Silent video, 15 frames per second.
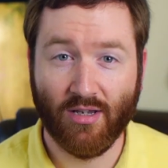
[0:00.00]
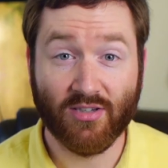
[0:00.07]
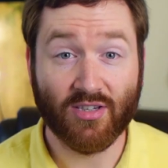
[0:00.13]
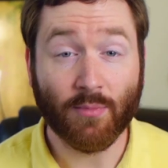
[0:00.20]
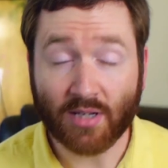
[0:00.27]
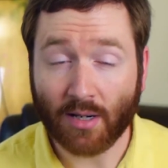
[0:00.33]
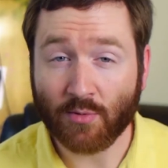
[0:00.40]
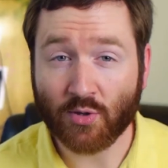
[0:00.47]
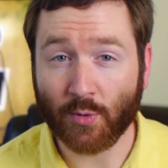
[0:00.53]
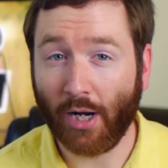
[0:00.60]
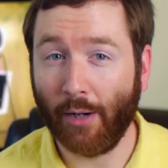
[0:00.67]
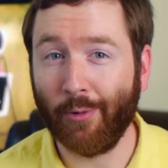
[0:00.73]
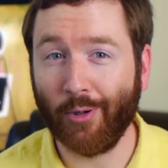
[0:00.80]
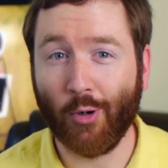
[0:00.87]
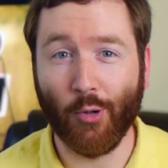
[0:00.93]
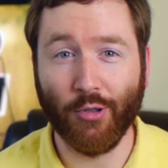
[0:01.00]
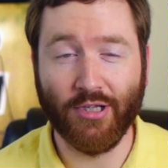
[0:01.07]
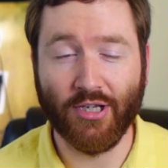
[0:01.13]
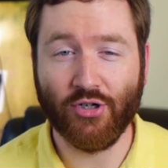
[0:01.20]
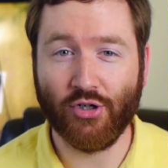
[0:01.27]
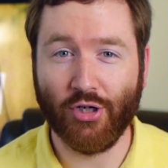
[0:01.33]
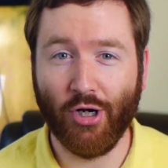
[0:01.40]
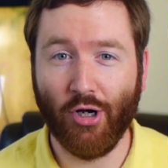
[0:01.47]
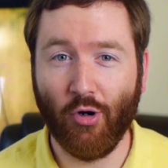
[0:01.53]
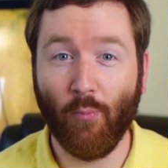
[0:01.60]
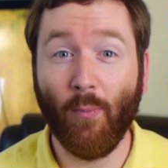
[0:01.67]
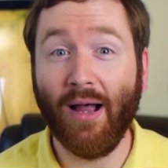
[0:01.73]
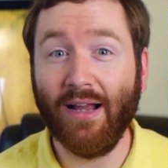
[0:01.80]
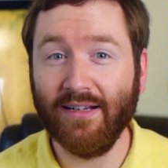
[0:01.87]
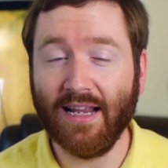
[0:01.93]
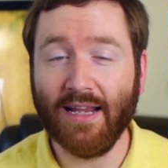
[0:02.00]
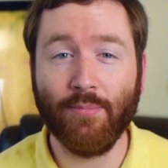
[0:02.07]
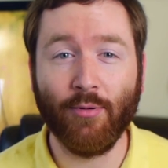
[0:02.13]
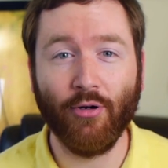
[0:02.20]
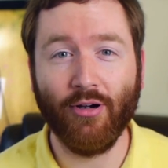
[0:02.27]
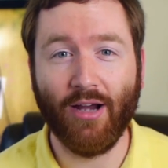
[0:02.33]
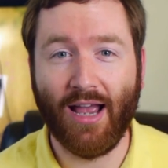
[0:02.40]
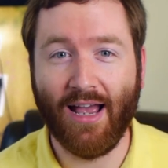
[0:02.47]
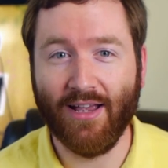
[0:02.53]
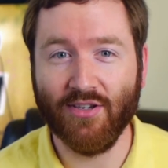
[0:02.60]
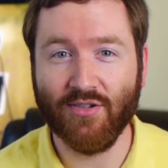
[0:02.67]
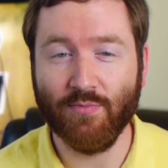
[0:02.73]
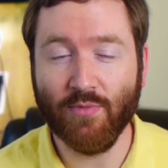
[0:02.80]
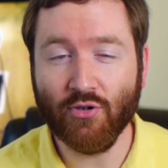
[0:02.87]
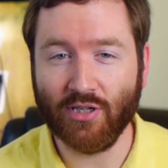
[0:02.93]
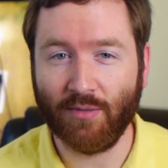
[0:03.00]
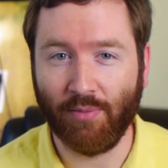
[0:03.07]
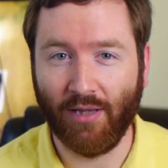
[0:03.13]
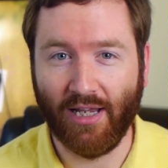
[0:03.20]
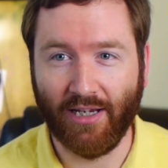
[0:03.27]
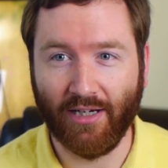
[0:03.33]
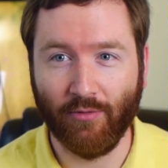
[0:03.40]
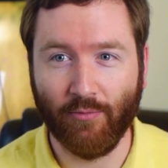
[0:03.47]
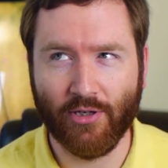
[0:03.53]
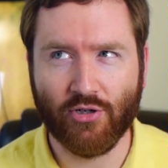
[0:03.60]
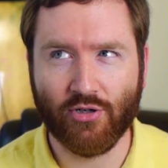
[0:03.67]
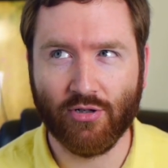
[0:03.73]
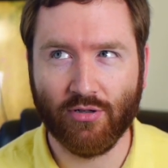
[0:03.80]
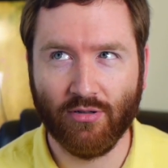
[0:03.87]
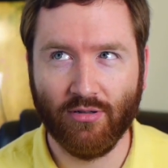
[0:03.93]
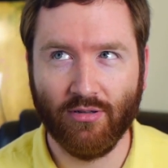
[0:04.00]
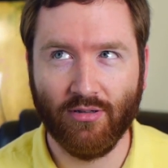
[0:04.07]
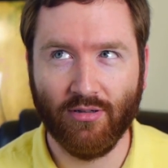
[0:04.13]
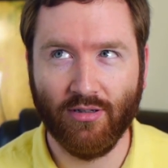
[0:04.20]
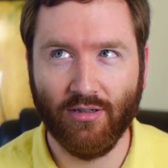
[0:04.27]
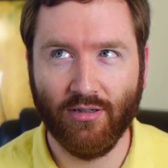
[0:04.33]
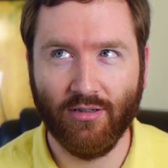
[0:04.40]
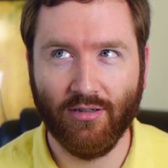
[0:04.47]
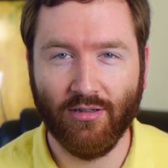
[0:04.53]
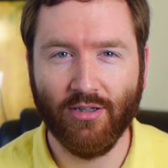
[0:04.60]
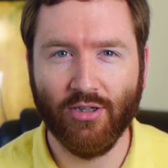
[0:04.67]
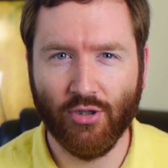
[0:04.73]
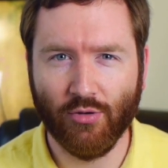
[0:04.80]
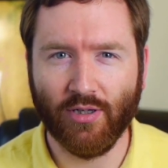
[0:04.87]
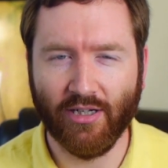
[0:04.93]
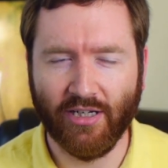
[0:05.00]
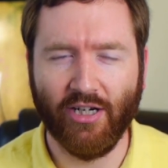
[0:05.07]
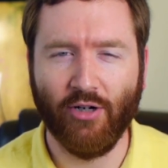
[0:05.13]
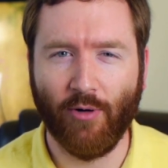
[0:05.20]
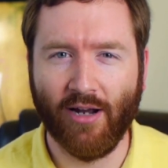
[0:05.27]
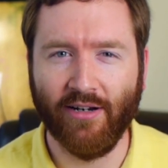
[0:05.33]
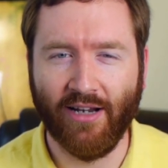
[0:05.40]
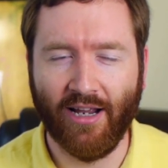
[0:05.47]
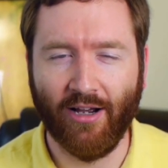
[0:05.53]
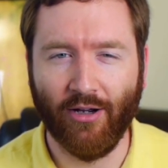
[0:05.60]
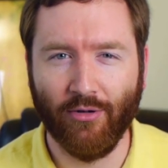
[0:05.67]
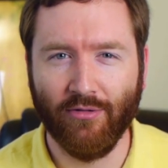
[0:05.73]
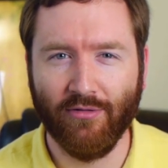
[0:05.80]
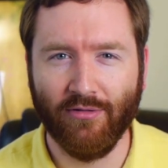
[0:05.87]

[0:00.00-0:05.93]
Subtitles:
Sometimes when I record this show, my neighbor has music playing, which you can hear right now.